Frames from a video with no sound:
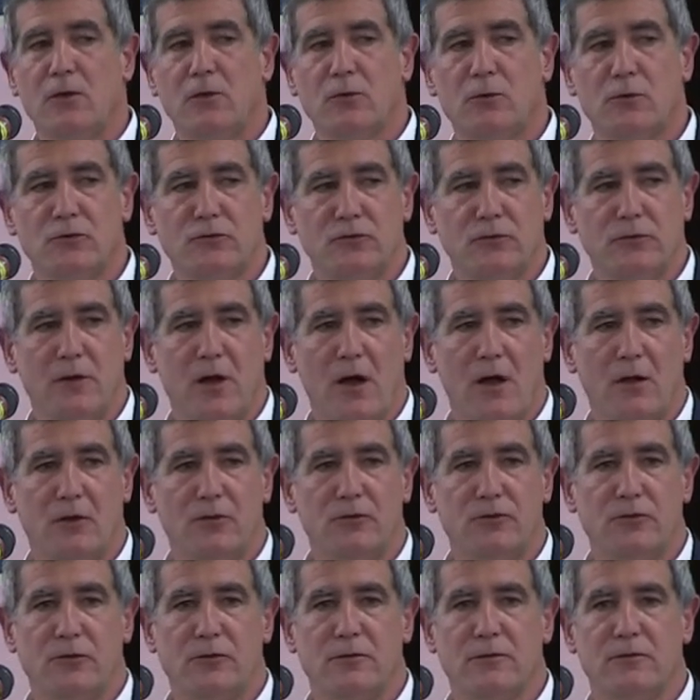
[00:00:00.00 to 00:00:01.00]
Christian
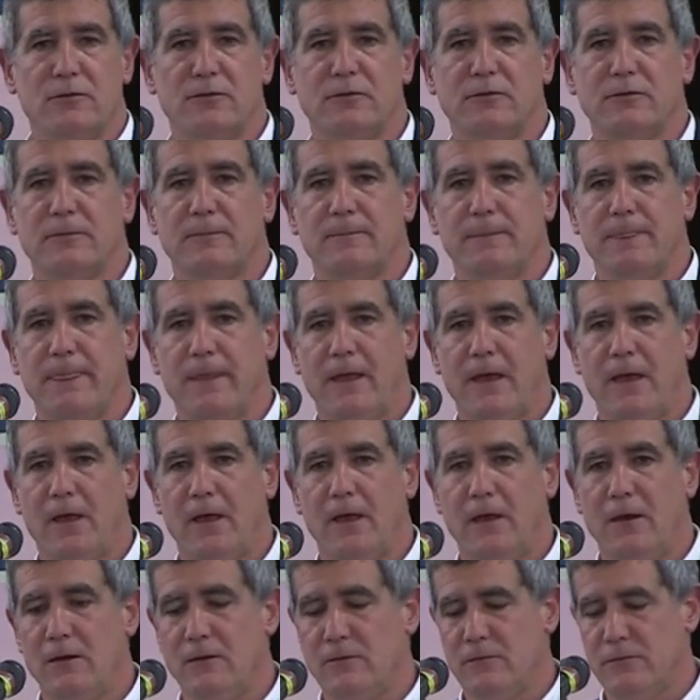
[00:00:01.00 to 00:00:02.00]
colleges
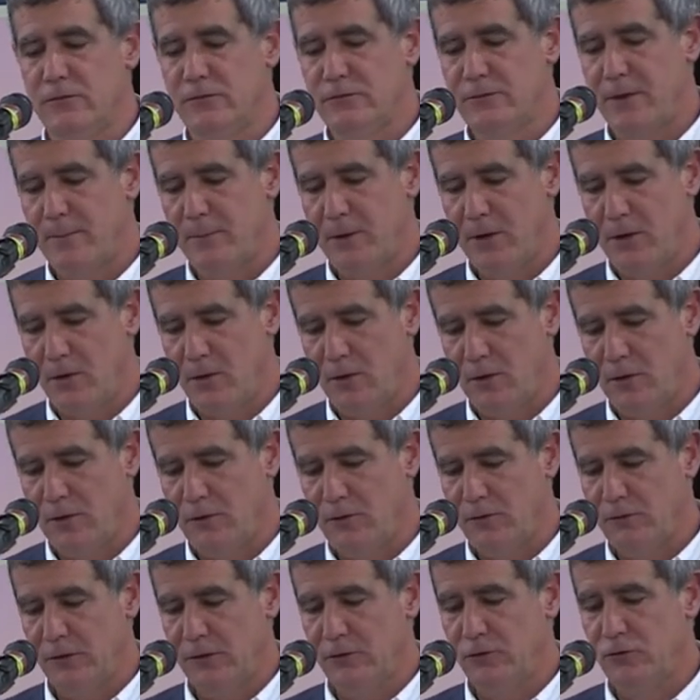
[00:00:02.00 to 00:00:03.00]
and
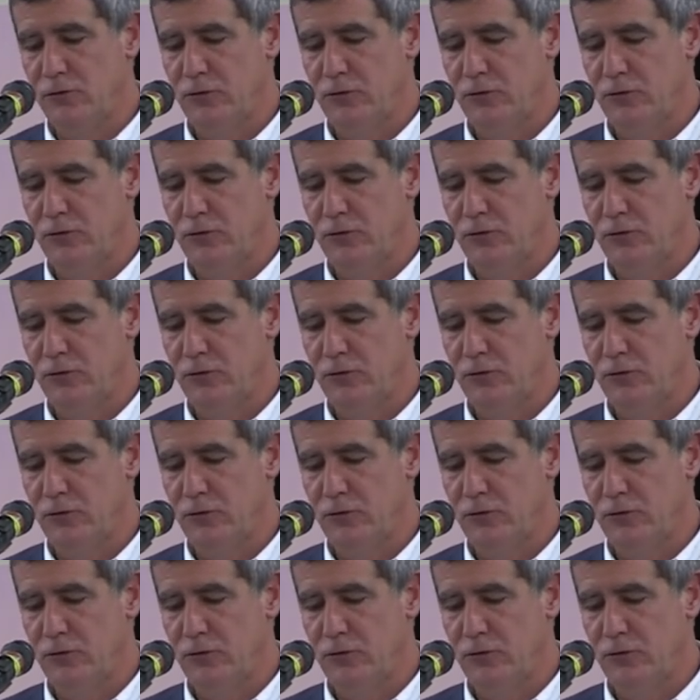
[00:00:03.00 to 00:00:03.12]
seminaries and